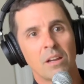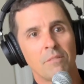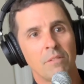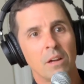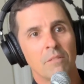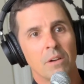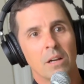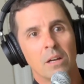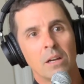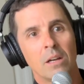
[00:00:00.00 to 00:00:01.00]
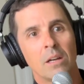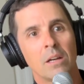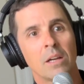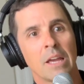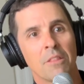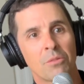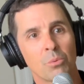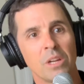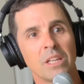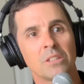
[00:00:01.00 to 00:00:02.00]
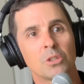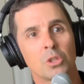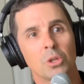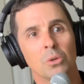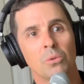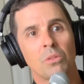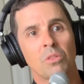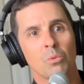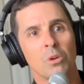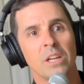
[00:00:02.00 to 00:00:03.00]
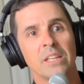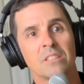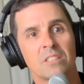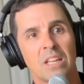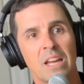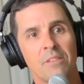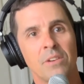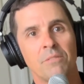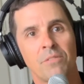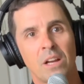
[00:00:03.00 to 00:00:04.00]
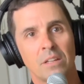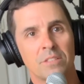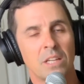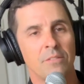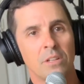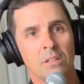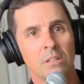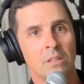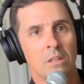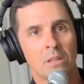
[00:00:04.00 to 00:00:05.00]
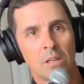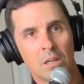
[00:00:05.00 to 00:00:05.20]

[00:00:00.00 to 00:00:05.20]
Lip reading: 5, and 3, 2, 3, 7, 5, 7.